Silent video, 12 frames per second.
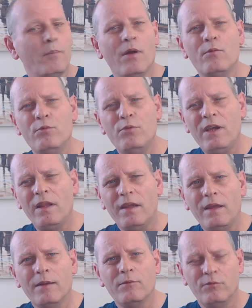But
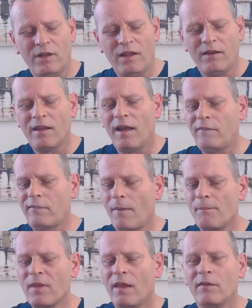really, really nice.
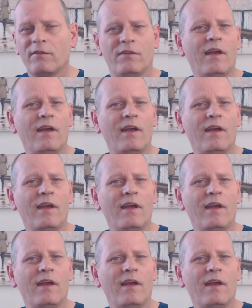It's